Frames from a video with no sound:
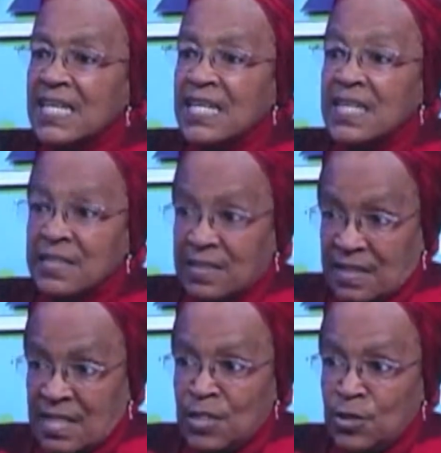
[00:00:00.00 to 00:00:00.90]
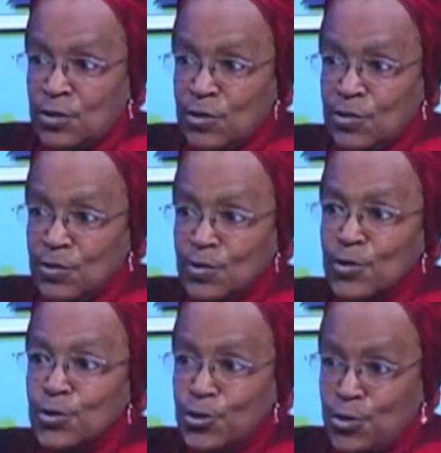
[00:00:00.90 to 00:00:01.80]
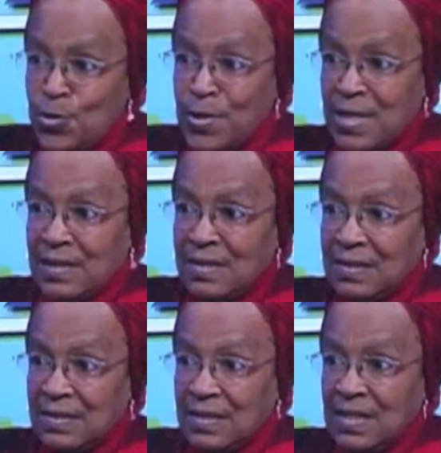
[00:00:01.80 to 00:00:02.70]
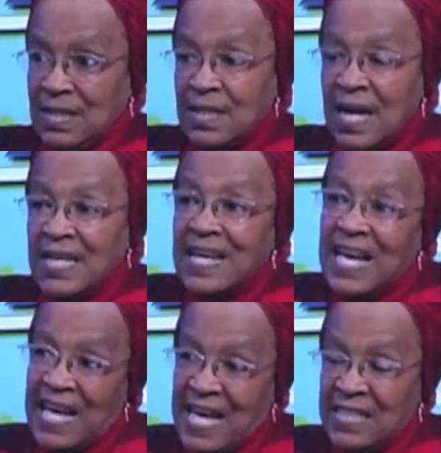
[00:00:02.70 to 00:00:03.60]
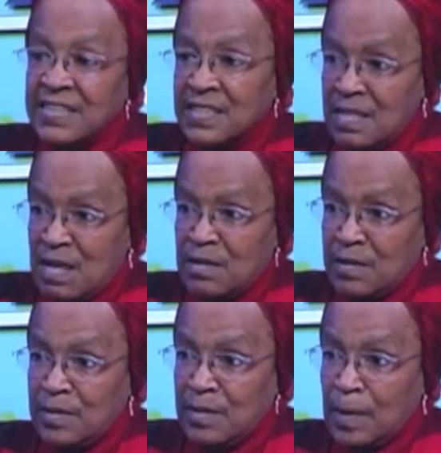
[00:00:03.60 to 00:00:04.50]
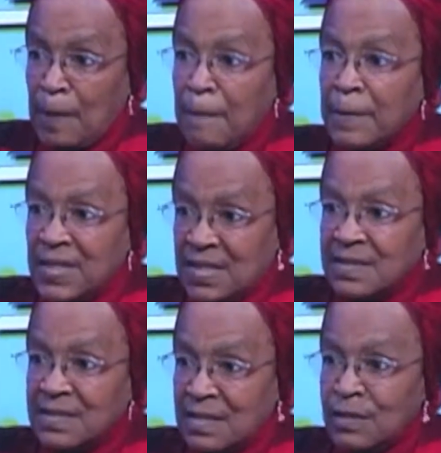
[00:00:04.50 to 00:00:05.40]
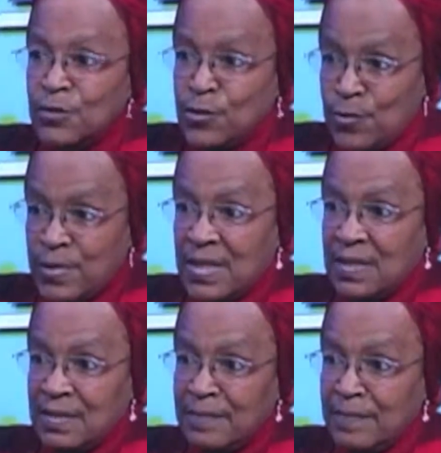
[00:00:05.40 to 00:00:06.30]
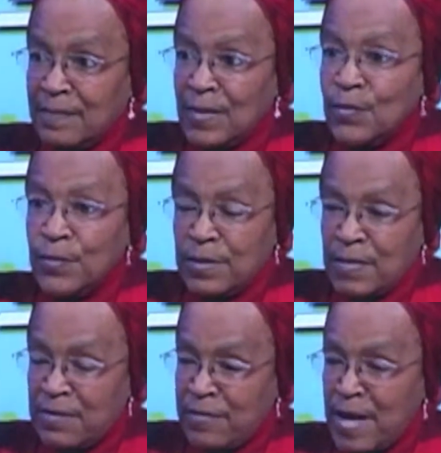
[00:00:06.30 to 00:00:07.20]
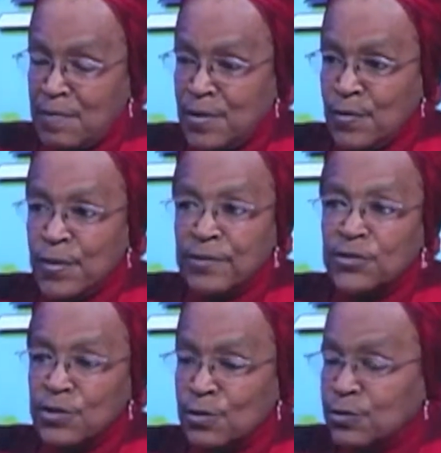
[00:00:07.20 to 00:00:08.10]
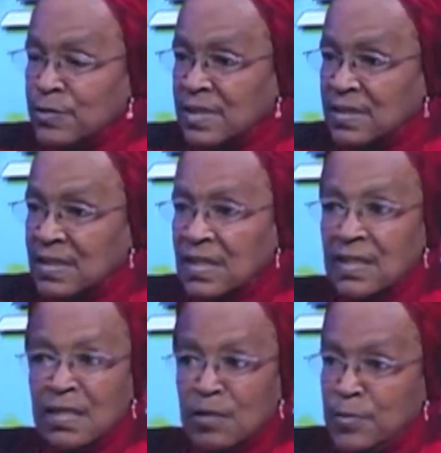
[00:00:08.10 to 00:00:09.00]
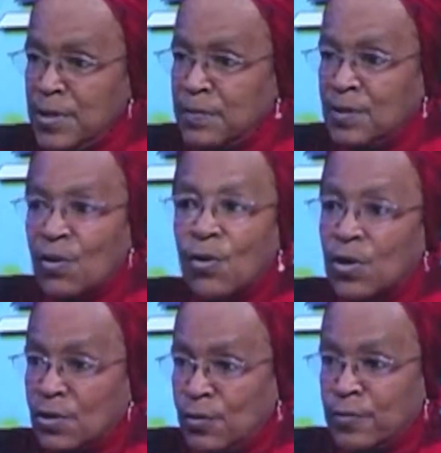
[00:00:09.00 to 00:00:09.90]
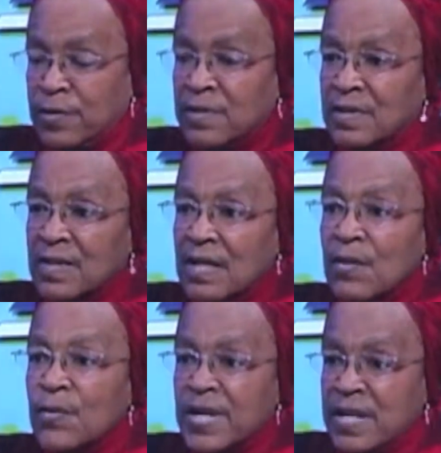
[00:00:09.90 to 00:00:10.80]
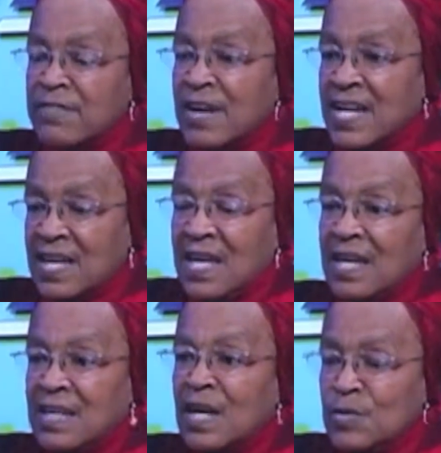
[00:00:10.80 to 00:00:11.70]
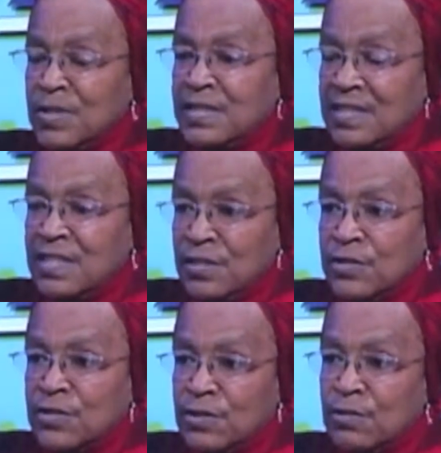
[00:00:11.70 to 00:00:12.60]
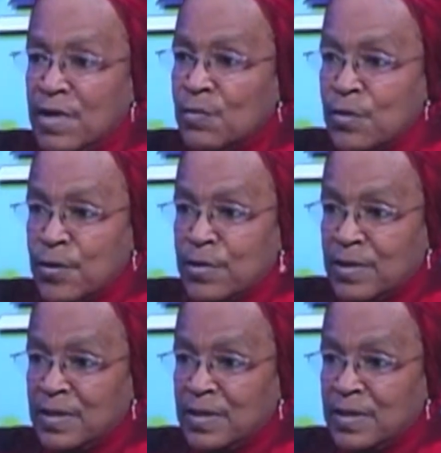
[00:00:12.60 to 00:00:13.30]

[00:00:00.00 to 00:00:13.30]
is still doing, not has done, but is still doing, with my family, with children, young people all over. Wherever I can, I will continue to do that work.